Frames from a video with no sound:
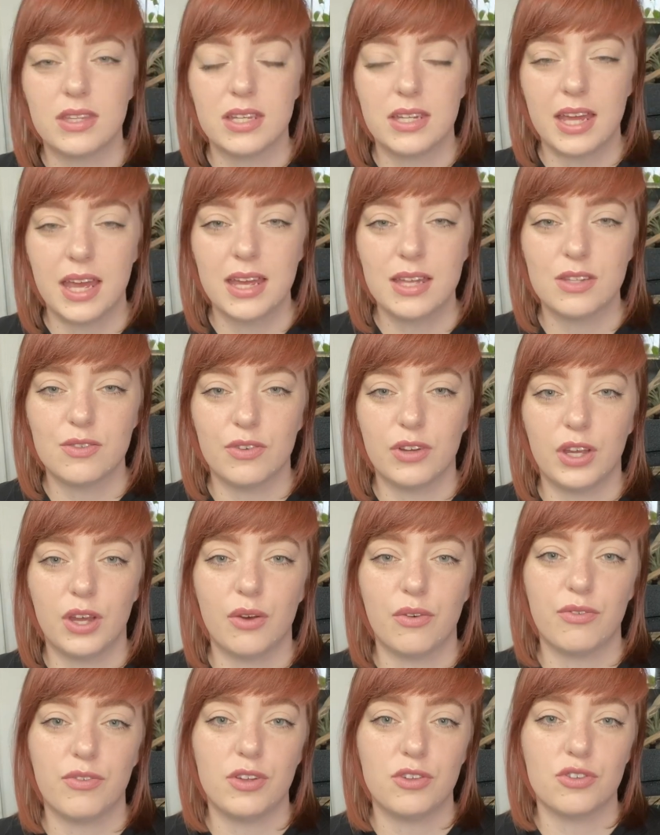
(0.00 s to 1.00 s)
Today's video
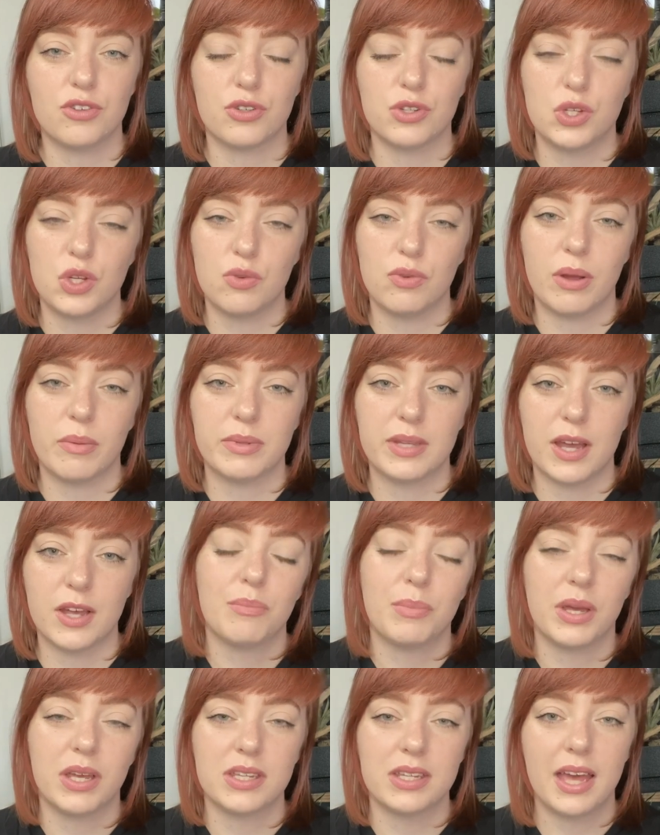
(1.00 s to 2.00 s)
features two reptiles
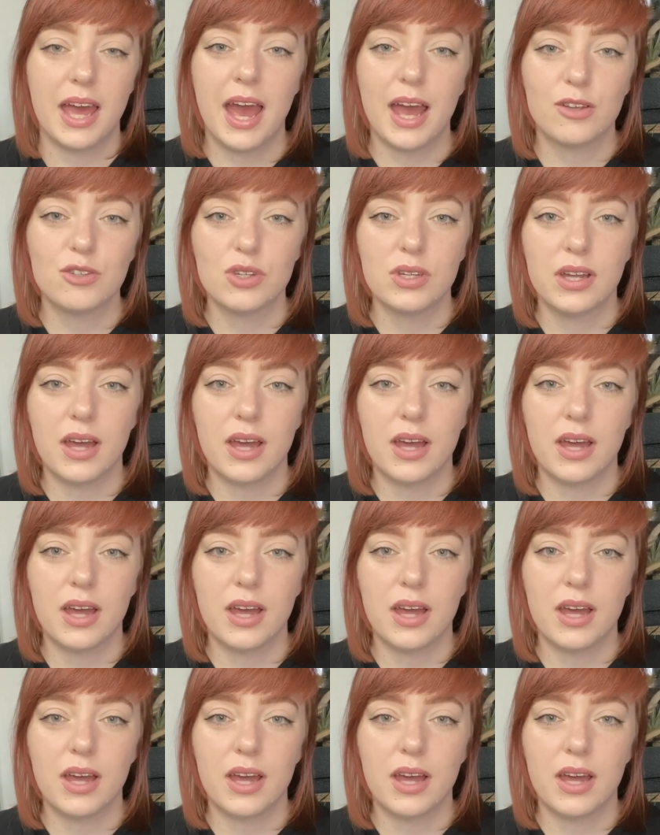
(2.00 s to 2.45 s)
because I actually